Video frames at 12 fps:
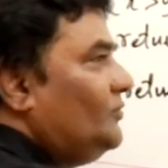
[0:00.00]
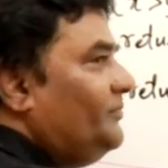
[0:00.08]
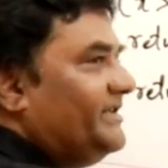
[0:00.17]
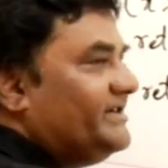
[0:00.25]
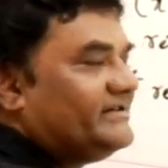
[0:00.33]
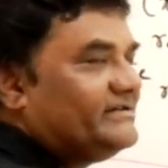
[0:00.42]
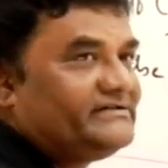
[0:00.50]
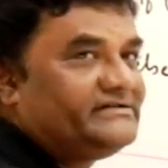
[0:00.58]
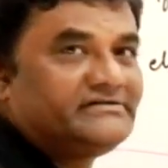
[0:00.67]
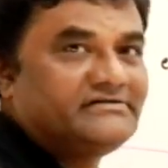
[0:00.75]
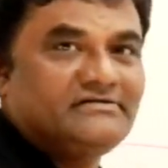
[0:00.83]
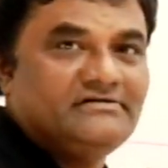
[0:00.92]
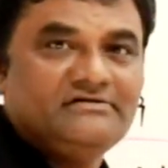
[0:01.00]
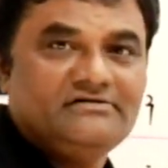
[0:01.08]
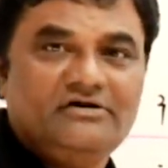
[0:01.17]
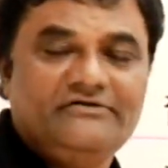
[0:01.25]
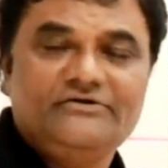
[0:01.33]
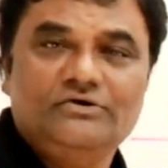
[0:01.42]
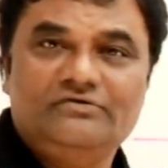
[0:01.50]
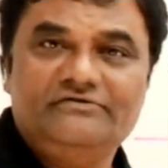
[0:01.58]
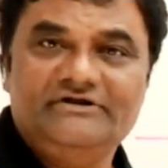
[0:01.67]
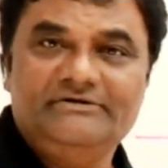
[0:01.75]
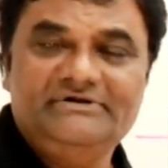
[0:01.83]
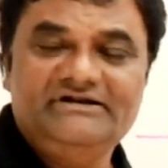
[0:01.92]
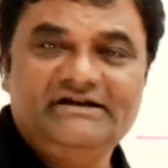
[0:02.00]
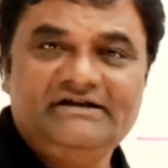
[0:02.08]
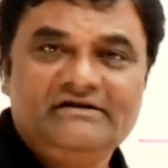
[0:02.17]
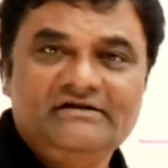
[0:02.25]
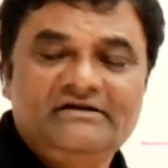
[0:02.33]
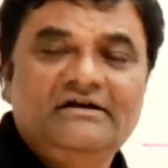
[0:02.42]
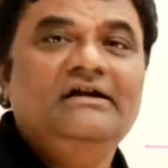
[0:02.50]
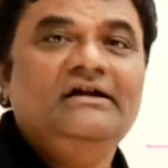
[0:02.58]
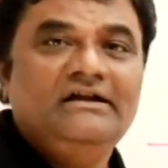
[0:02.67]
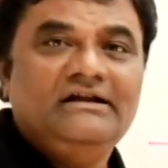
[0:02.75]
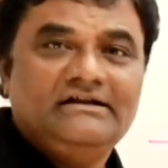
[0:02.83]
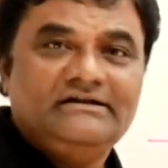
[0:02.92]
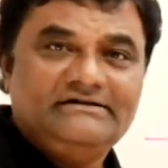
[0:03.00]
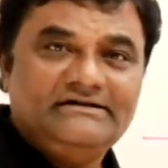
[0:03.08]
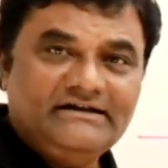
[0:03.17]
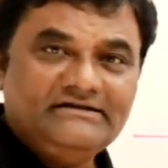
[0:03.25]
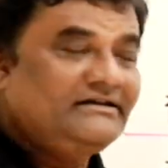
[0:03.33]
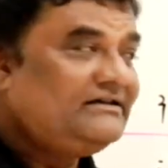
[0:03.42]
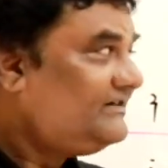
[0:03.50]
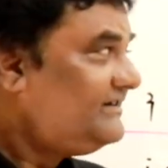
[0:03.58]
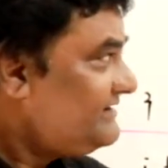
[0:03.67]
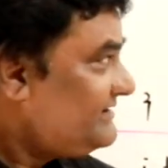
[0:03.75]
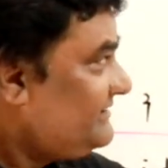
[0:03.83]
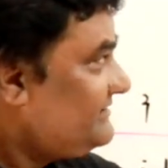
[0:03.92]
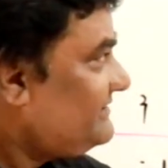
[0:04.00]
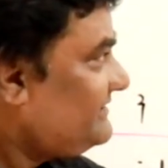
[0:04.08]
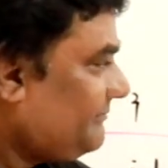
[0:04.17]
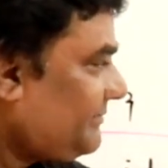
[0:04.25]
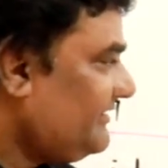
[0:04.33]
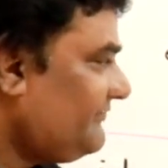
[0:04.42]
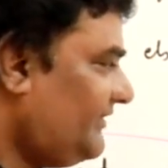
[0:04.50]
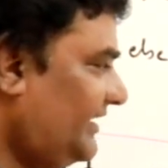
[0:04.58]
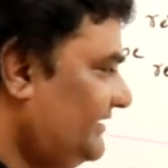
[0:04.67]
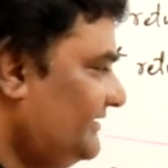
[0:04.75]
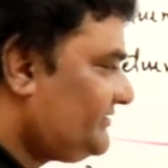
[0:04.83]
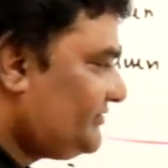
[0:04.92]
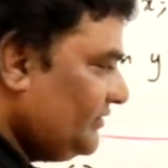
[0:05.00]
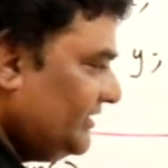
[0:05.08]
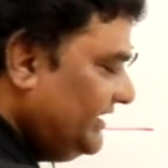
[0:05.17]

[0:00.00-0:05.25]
two pieces of code will be there. Then this is a separate file. So